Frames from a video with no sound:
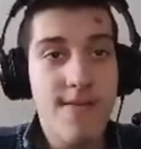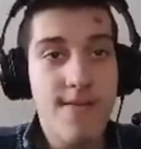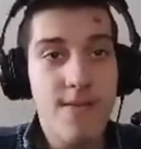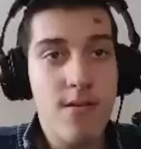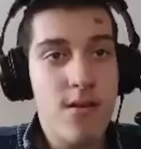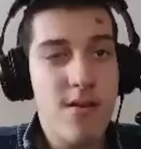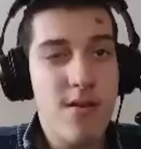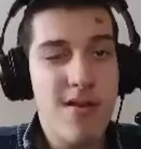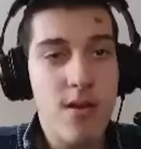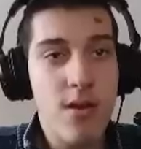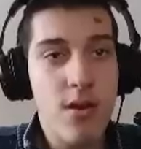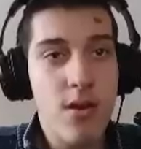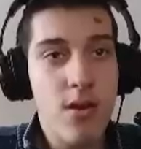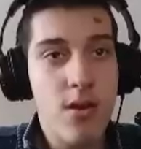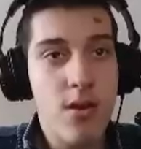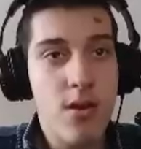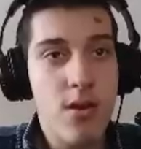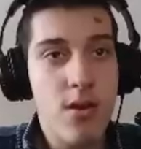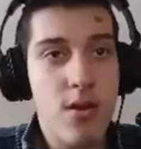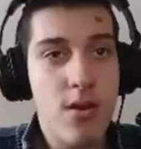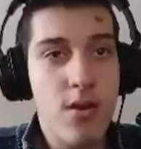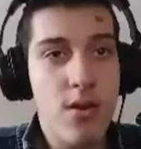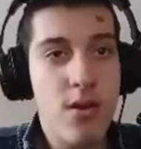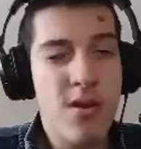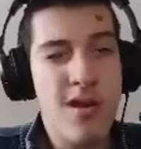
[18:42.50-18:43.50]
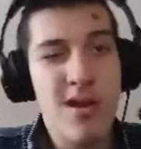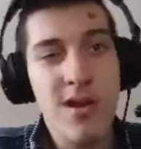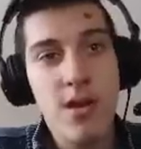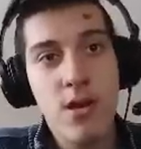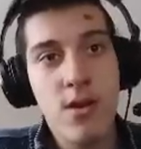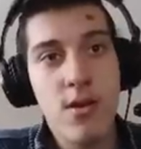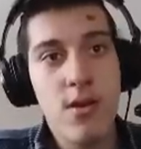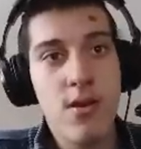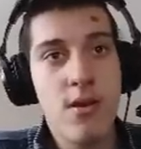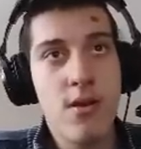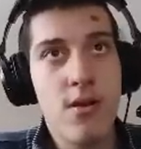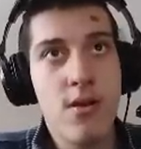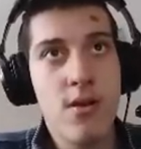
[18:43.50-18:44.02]

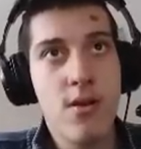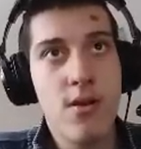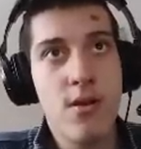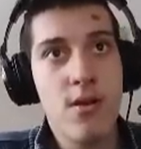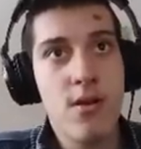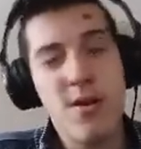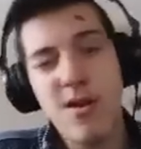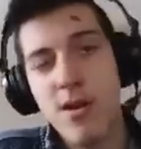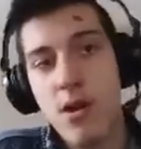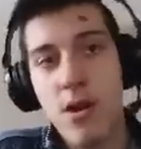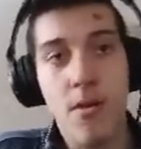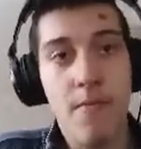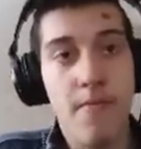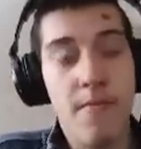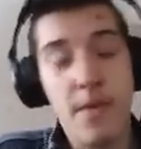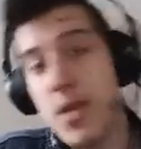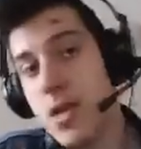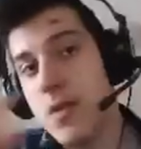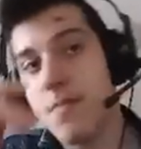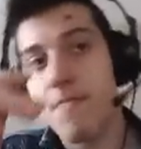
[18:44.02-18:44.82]
[no speech]